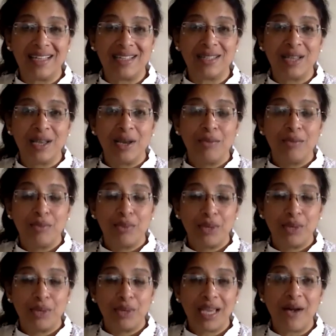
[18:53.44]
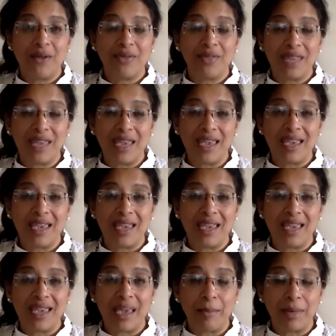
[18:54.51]
is putting out the
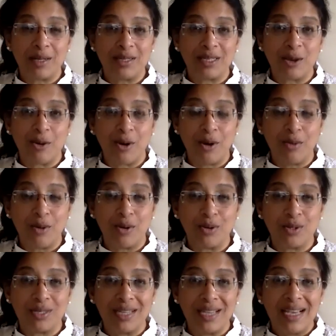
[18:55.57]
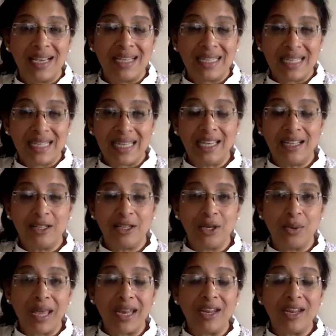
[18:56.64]
chemicals and the hormones to heal you.